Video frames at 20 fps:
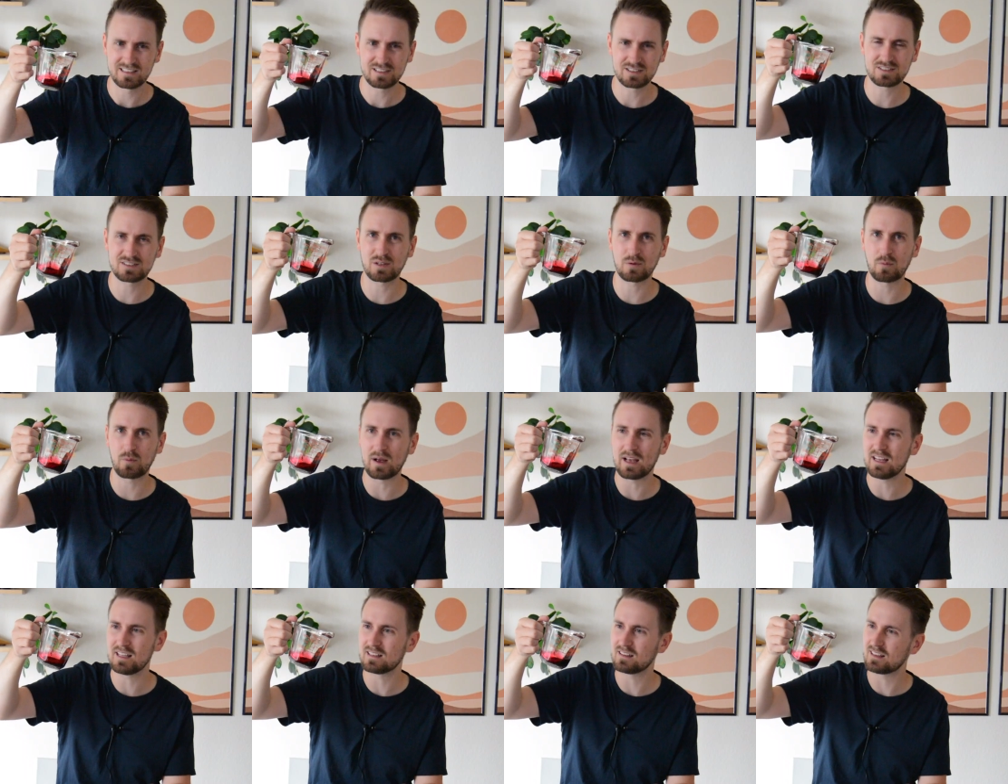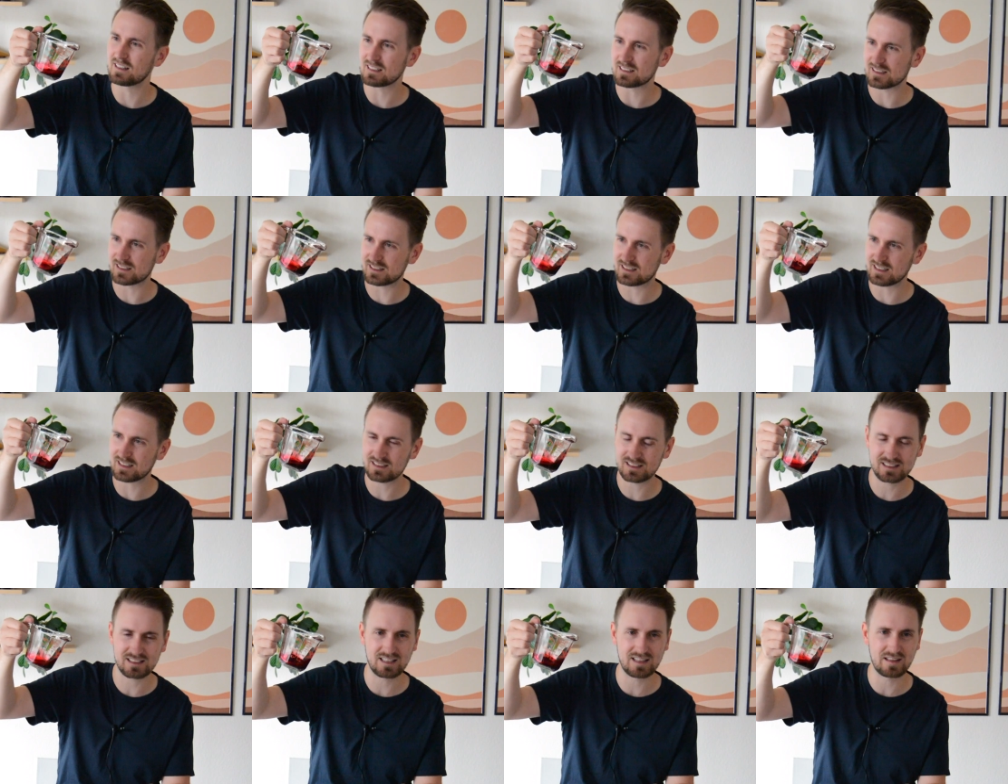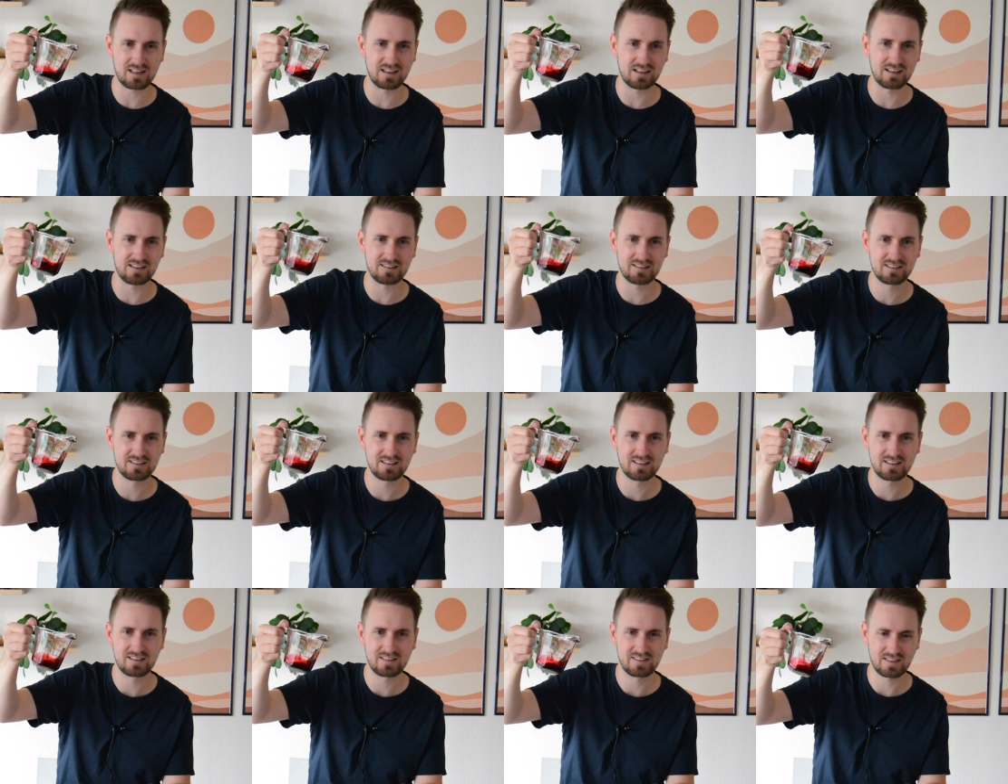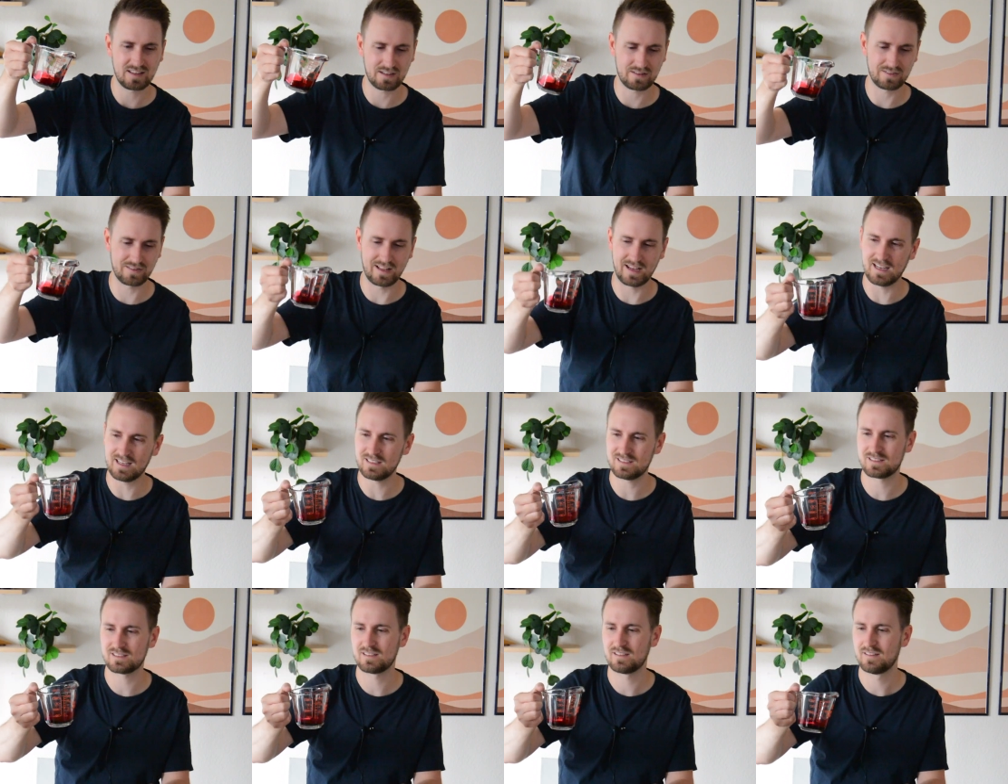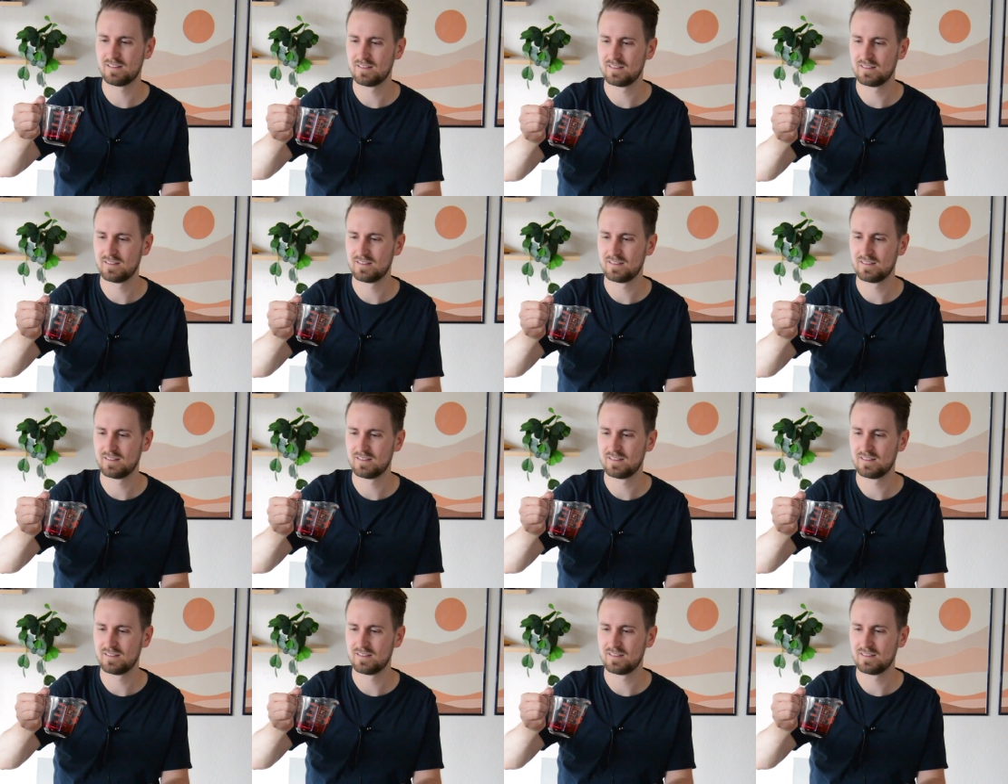Just the way it like sticks to the glass.